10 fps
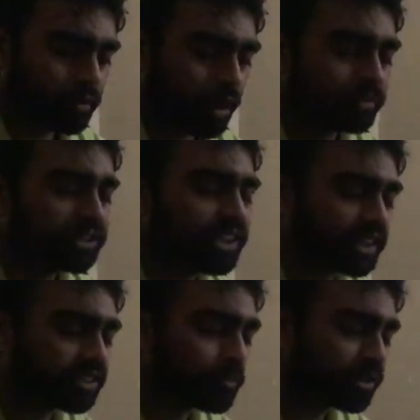I'm seeing
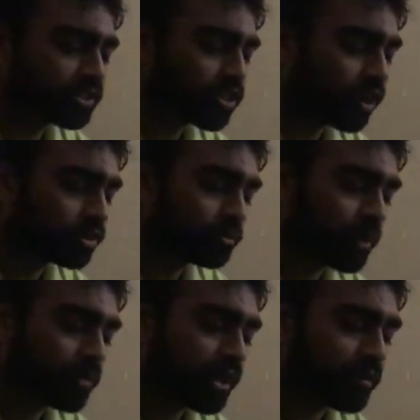that someone's called you
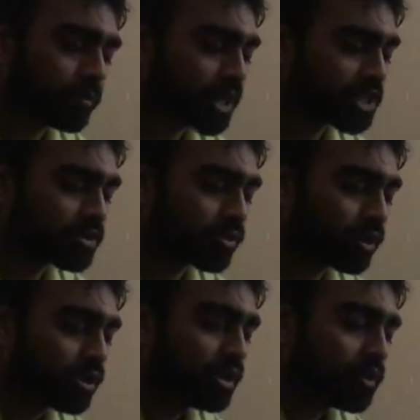maybe impatient
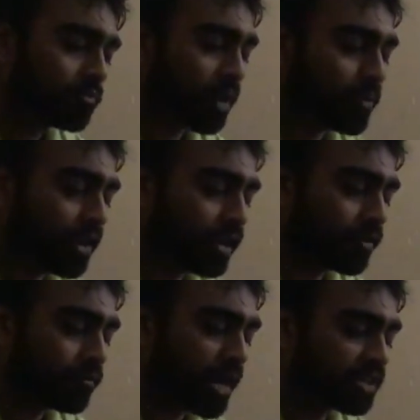or
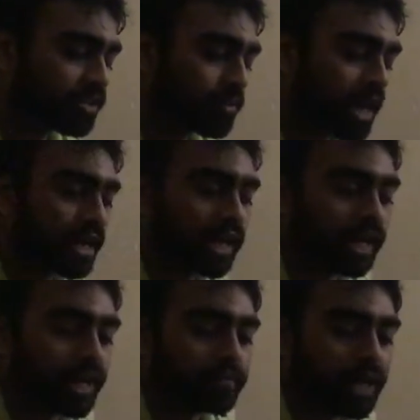maybe made some kind of
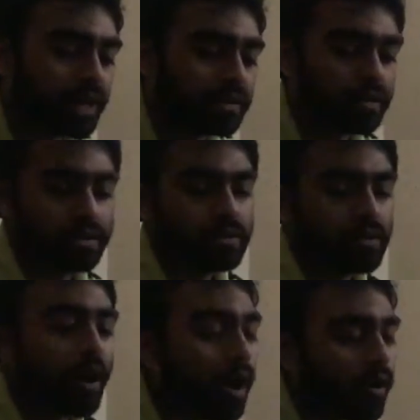claim that,
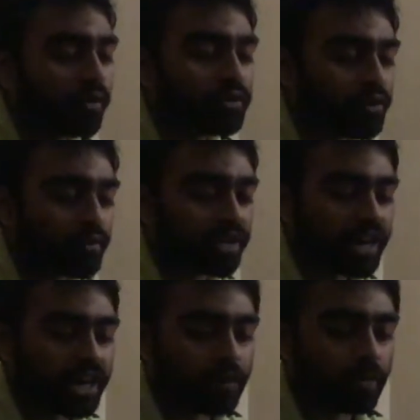oh, you don't need
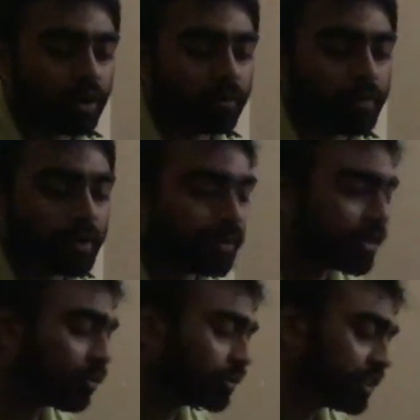anyone, maybe
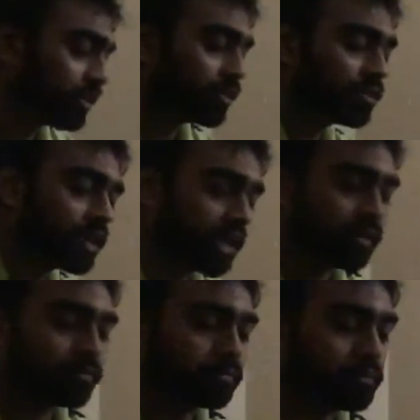you're single,
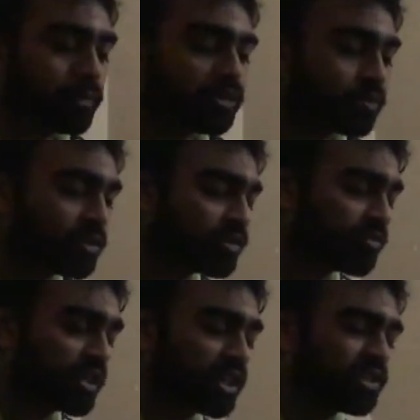and maybe someone's
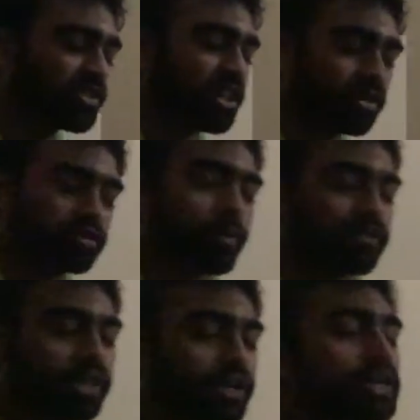feeling unsettled
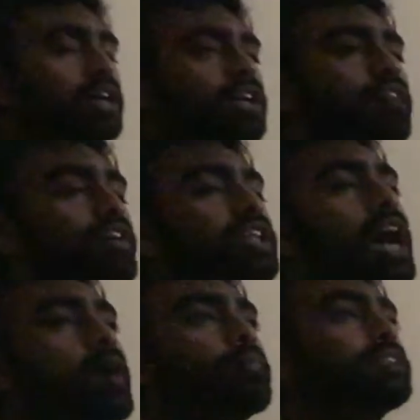about that. Clarify the
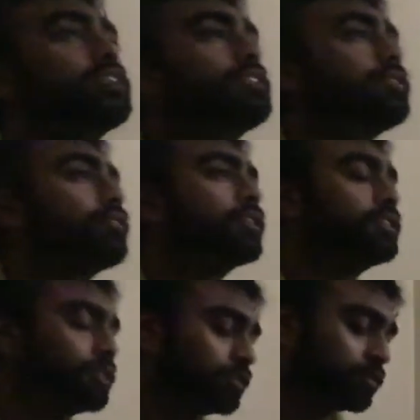High Priestess
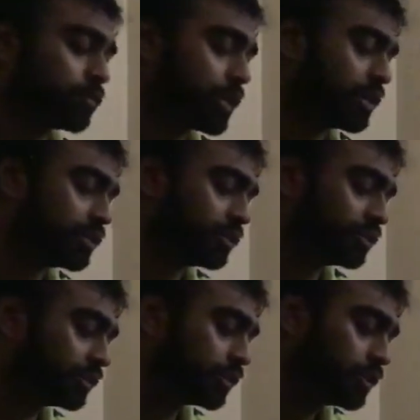reverse. Why
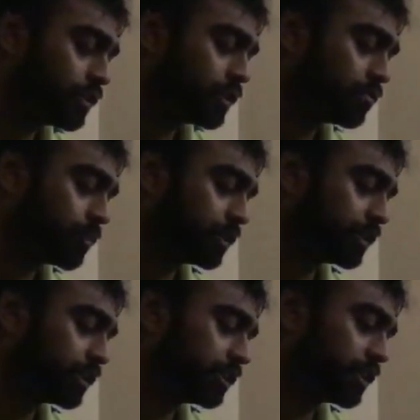is my
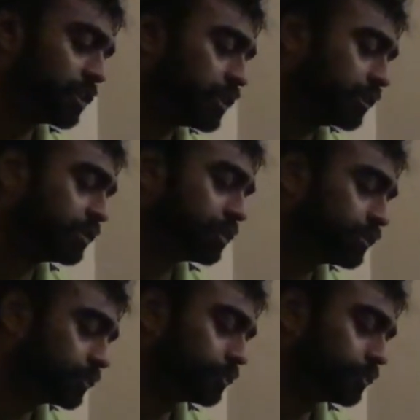Sagittarius...